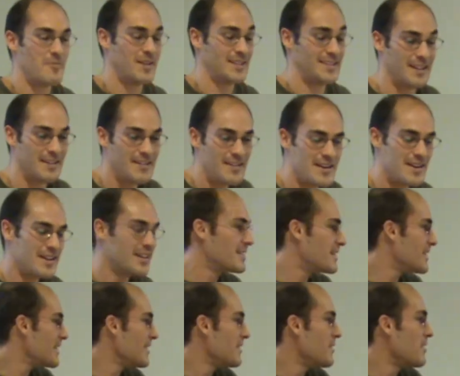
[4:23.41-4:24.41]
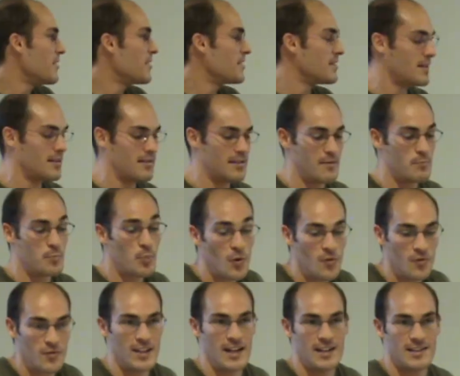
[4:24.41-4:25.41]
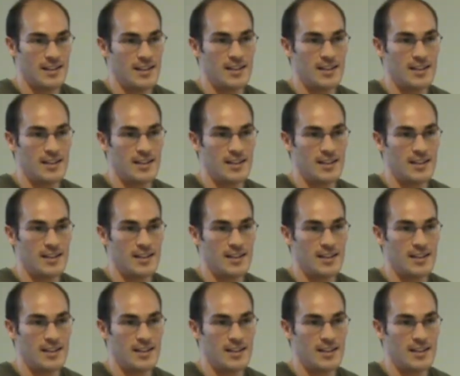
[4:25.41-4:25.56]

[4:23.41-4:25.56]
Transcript: But it proves that